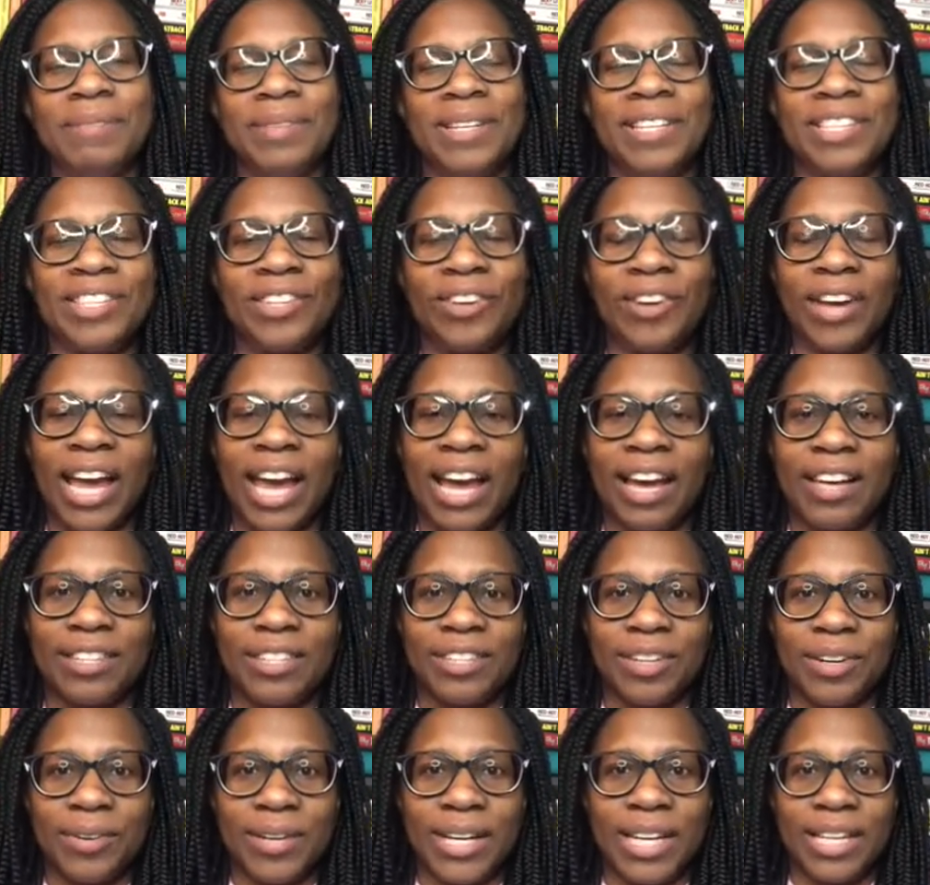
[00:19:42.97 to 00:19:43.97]
So yeah,
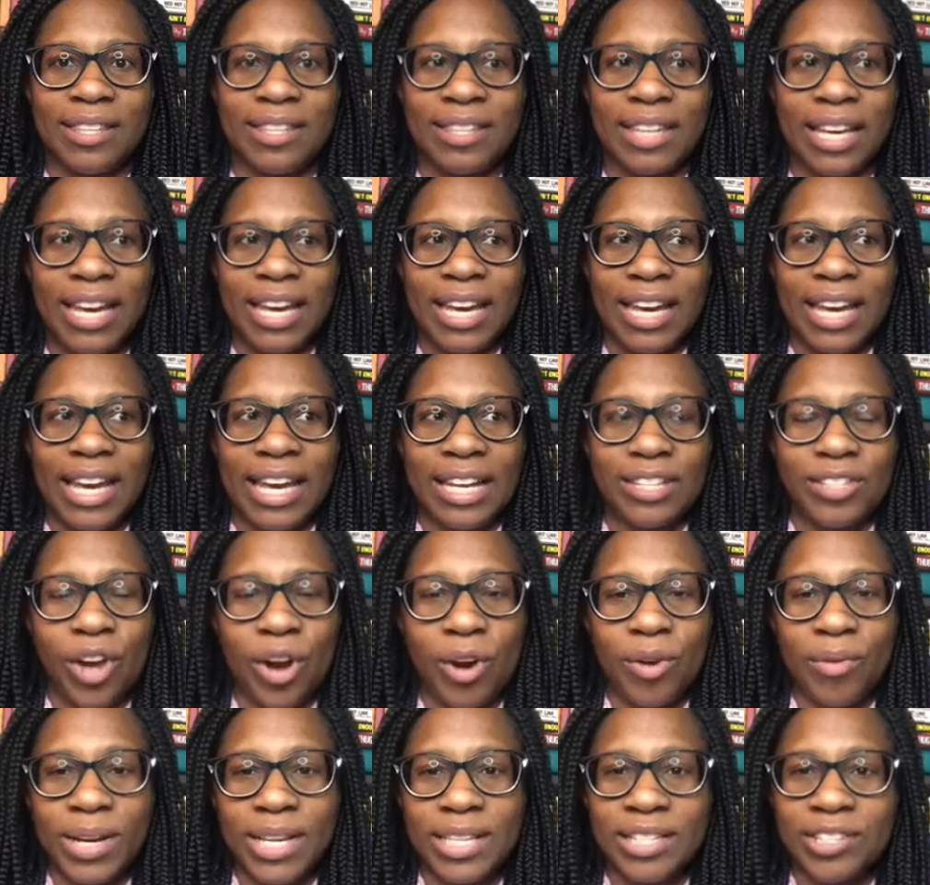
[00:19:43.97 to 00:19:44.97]
so it's
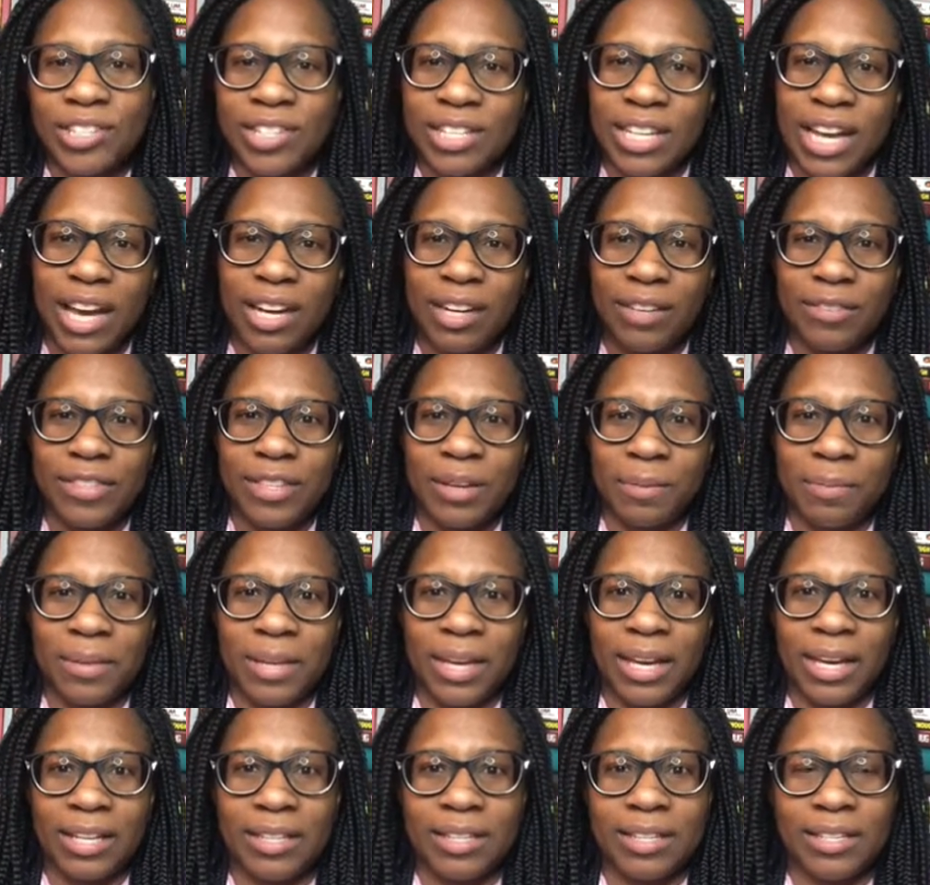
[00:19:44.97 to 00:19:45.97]
always just kind of
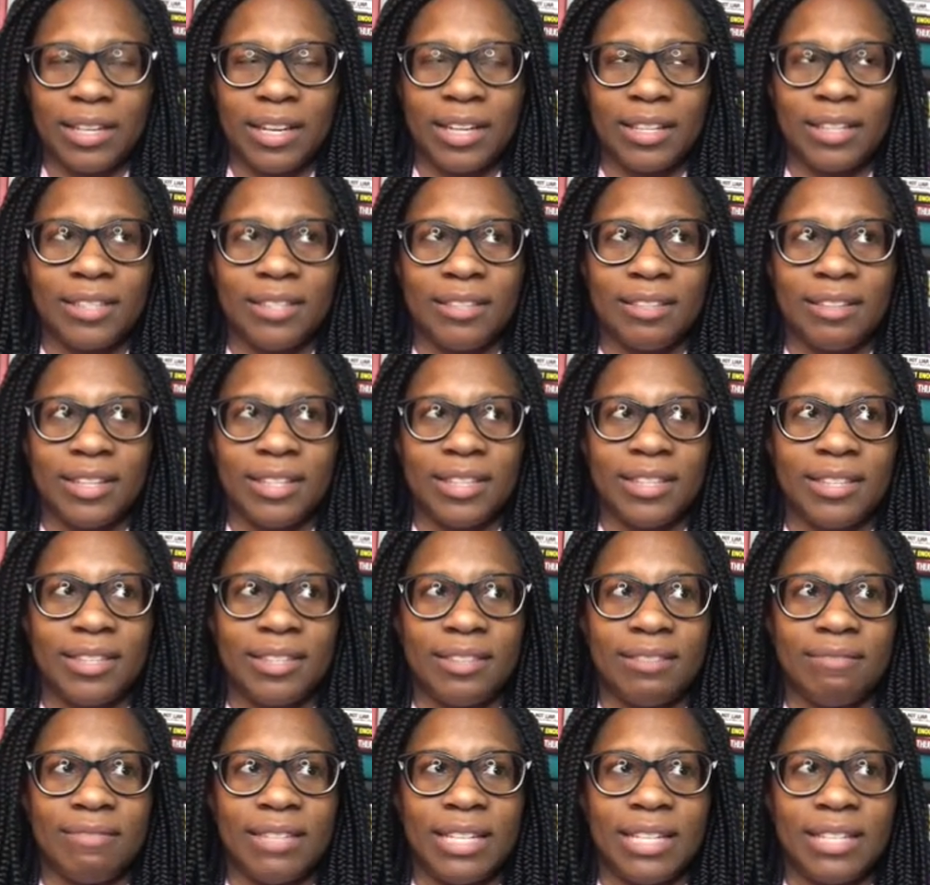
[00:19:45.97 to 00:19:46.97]
something,
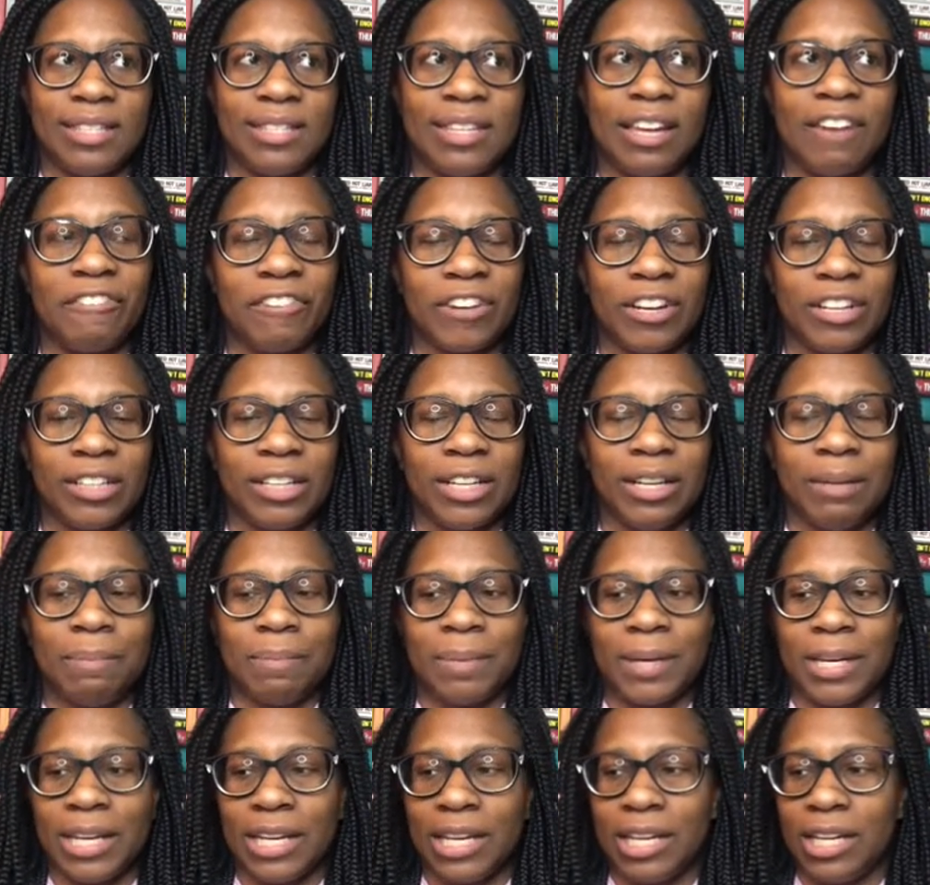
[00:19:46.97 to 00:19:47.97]
it's definitely
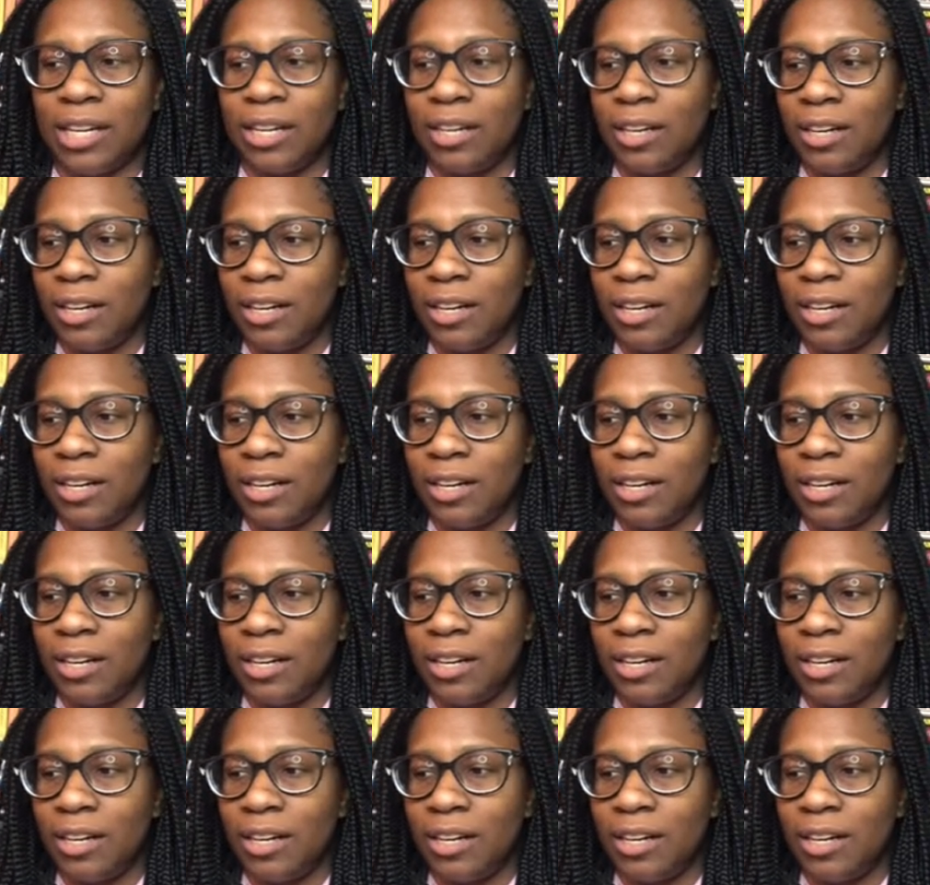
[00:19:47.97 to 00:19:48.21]
been,